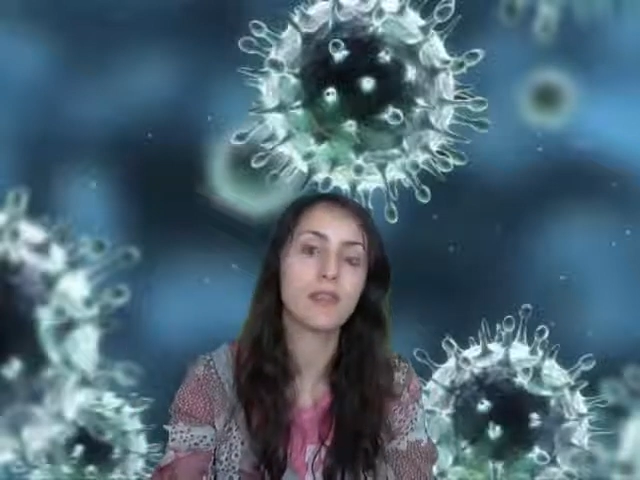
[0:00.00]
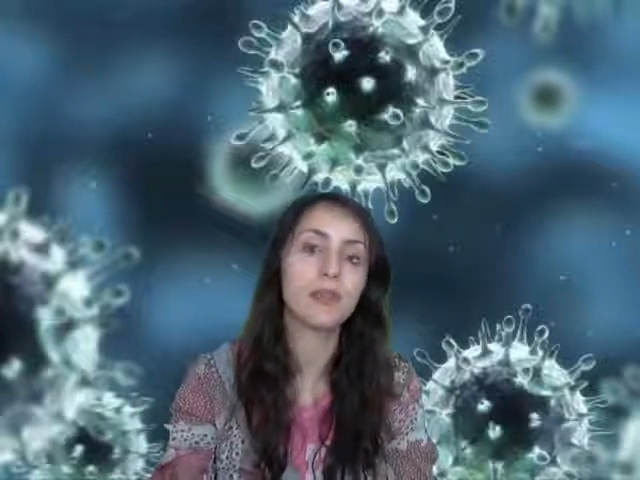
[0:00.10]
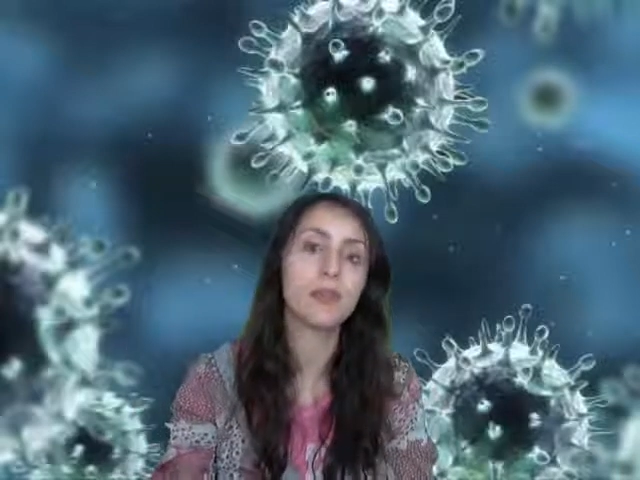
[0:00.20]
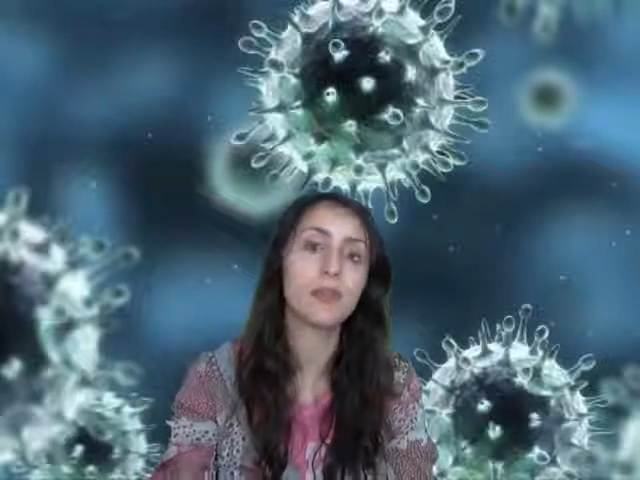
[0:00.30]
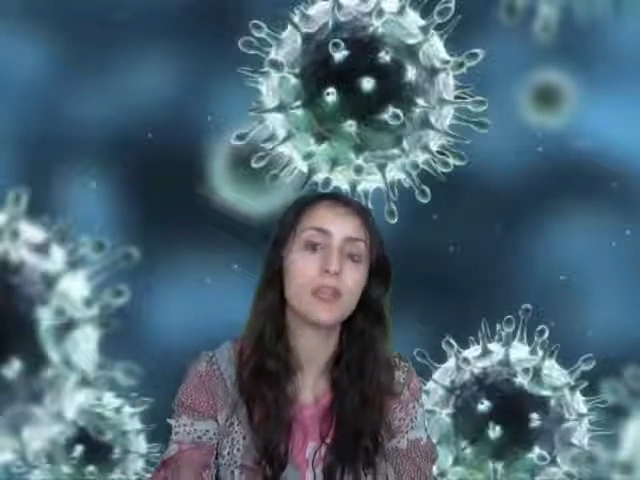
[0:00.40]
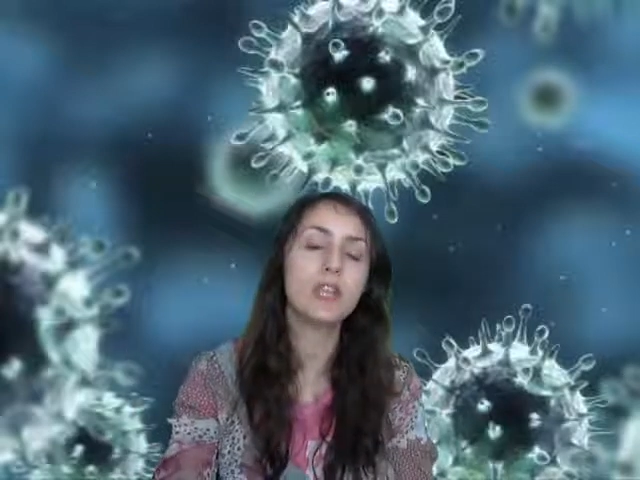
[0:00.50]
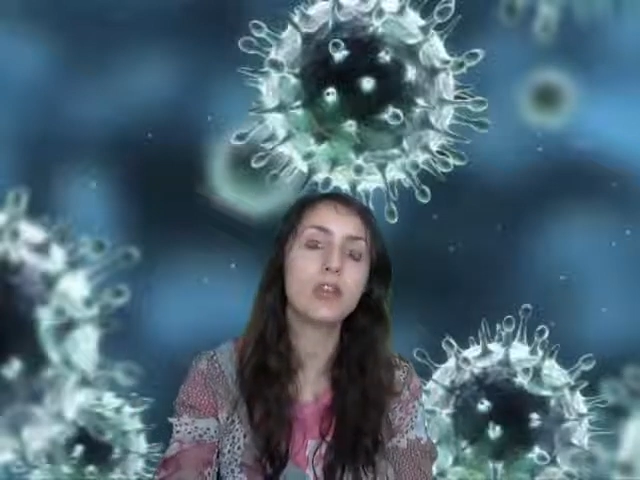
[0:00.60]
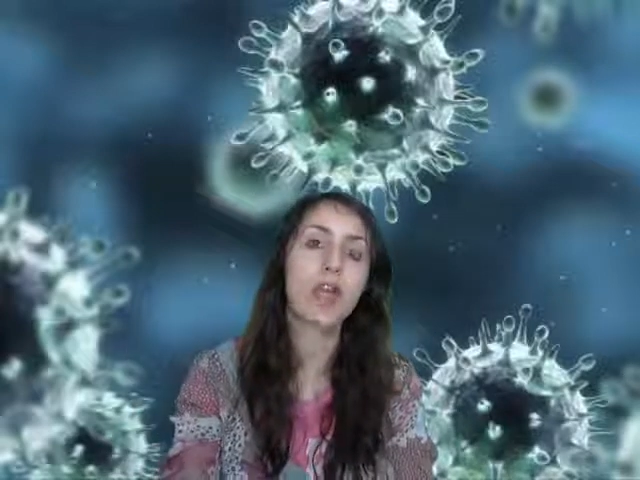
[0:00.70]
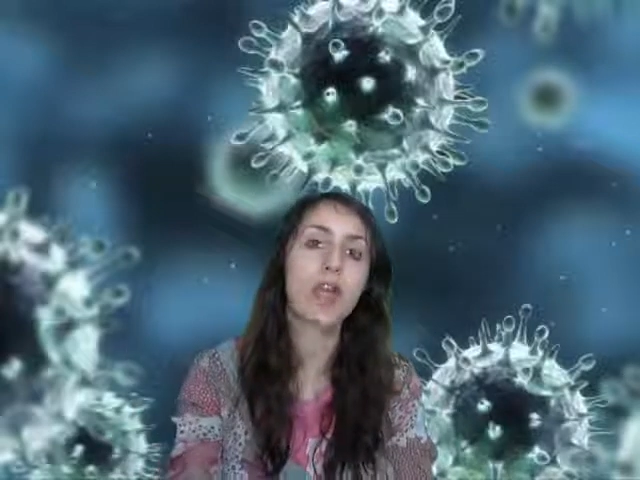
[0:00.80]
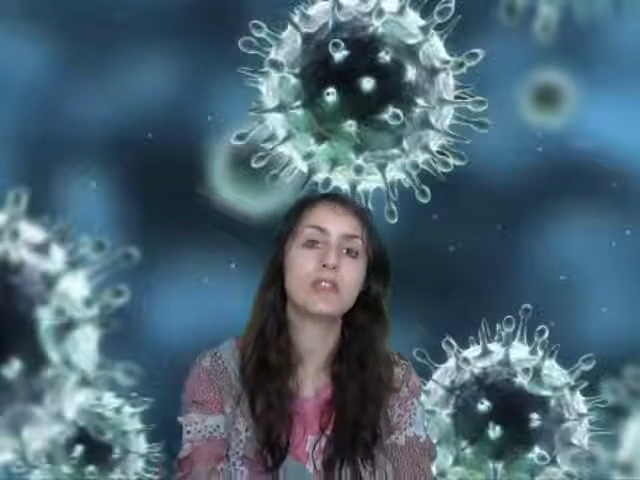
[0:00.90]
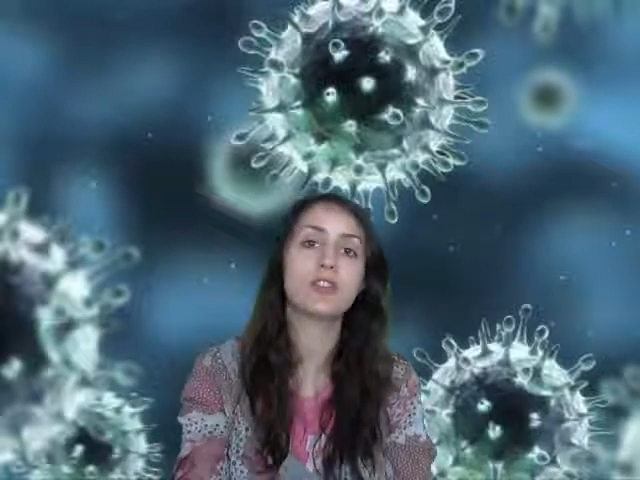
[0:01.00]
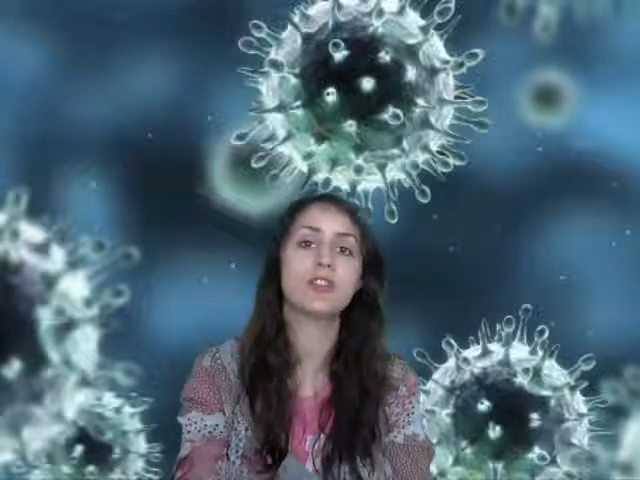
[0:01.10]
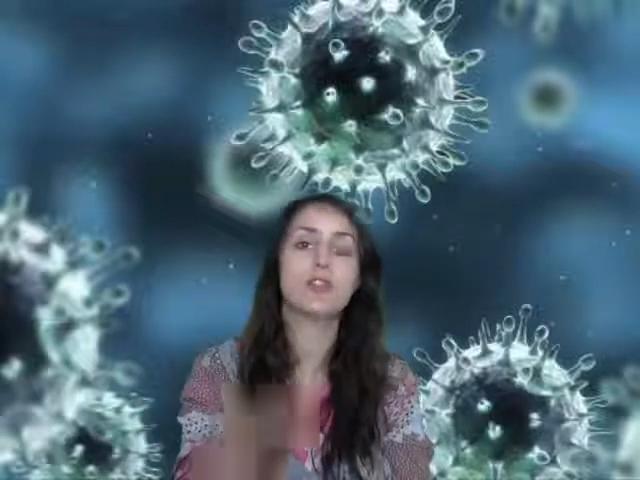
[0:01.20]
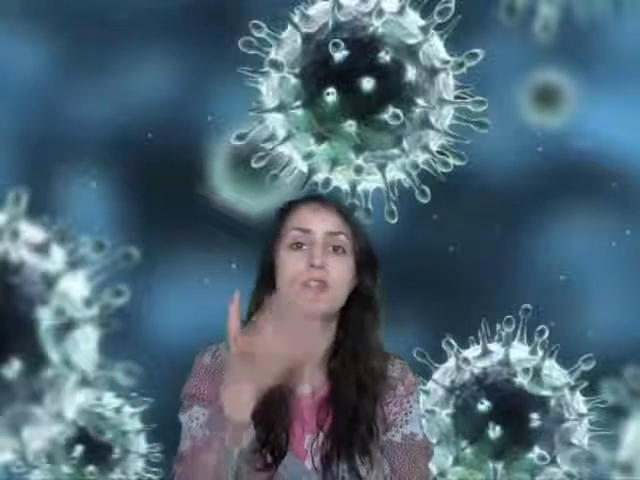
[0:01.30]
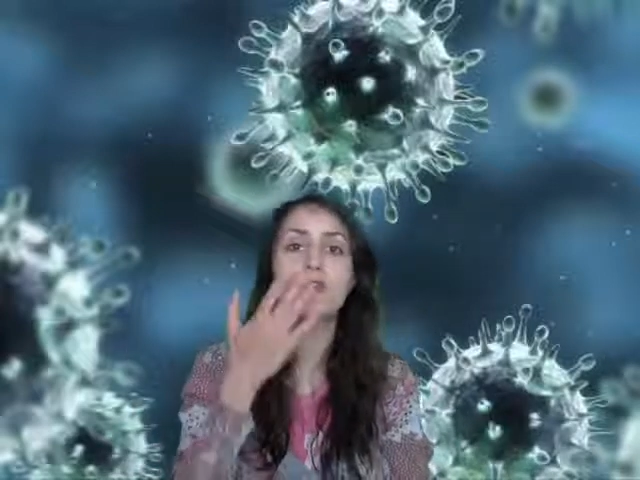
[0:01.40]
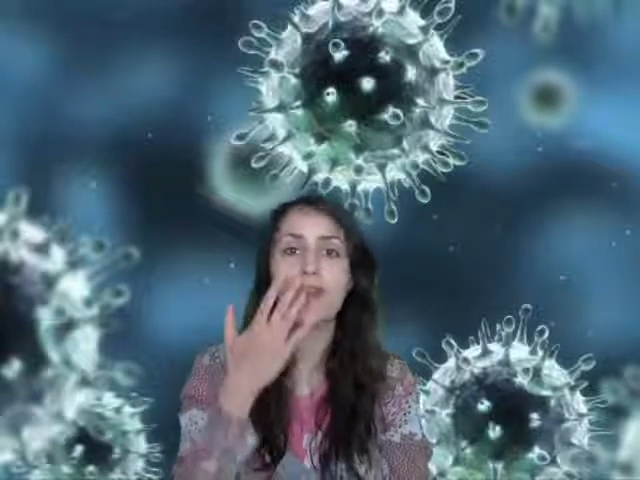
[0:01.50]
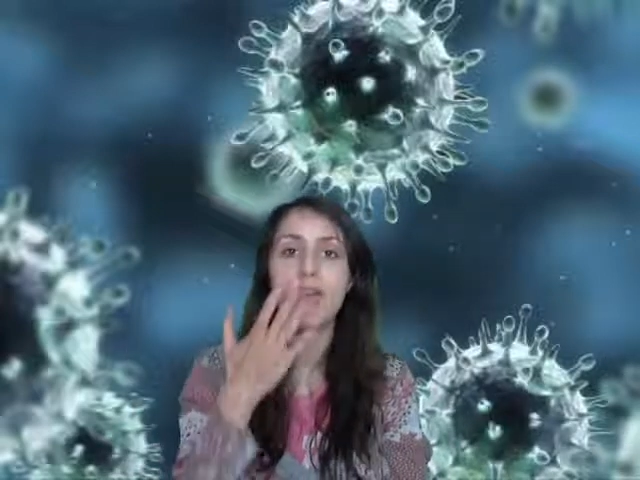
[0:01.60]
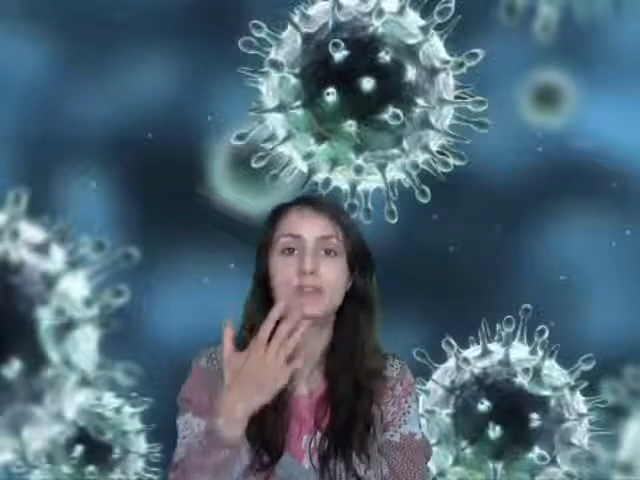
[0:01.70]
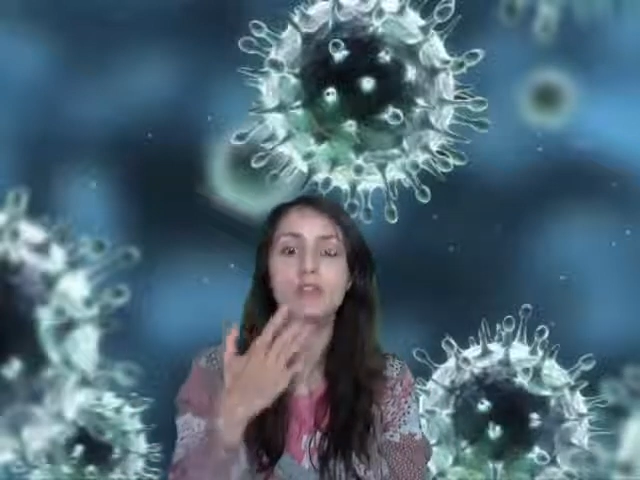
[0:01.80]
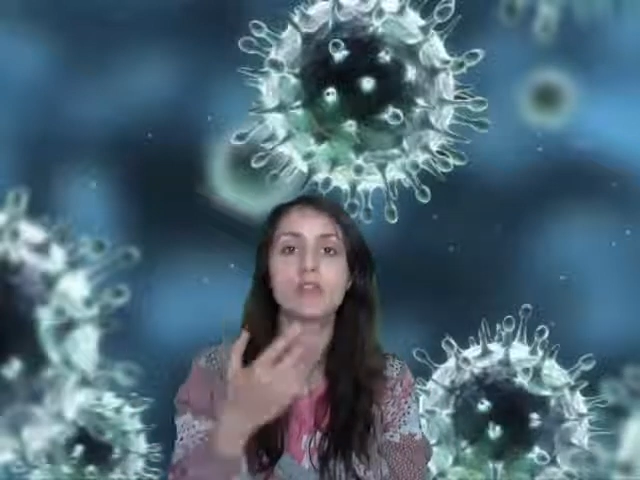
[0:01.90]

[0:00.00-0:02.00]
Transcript: then you bring your hand on your face,